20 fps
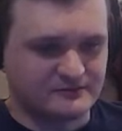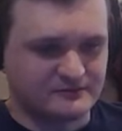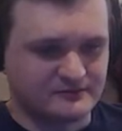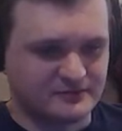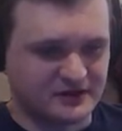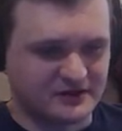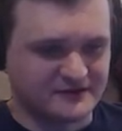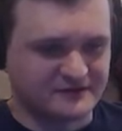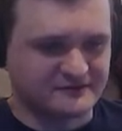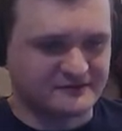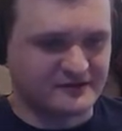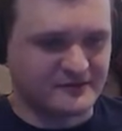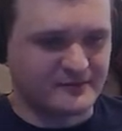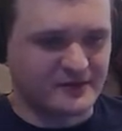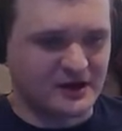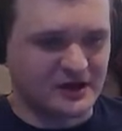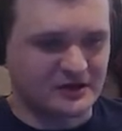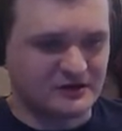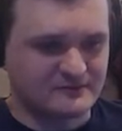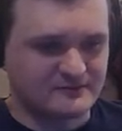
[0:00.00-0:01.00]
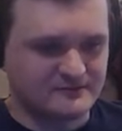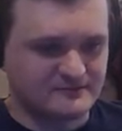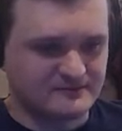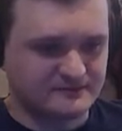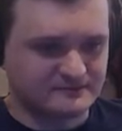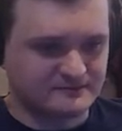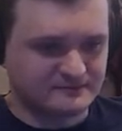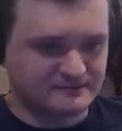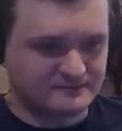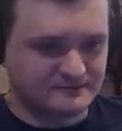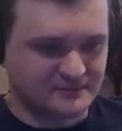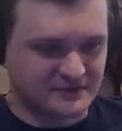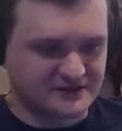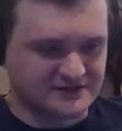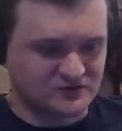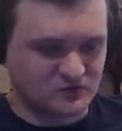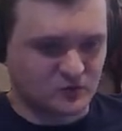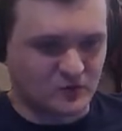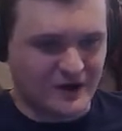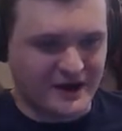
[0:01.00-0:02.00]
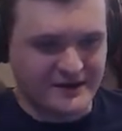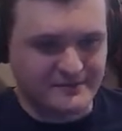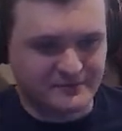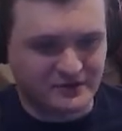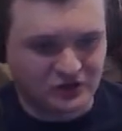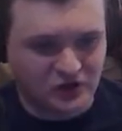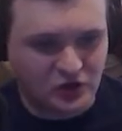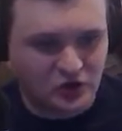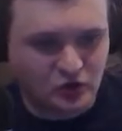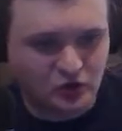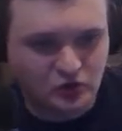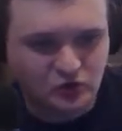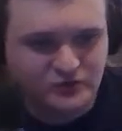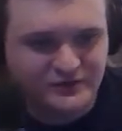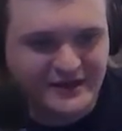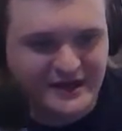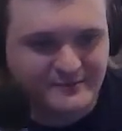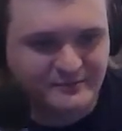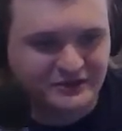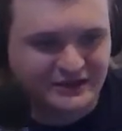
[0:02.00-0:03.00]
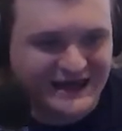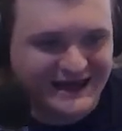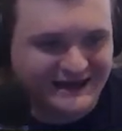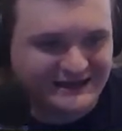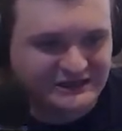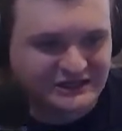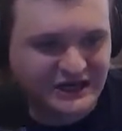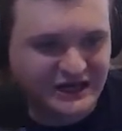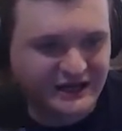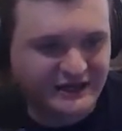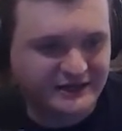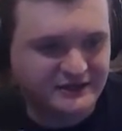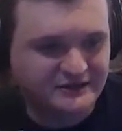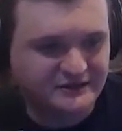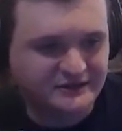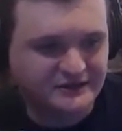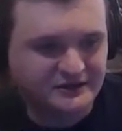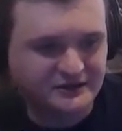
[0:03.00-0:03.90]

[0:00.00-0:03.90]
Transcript: But if the bottom is right below that black line,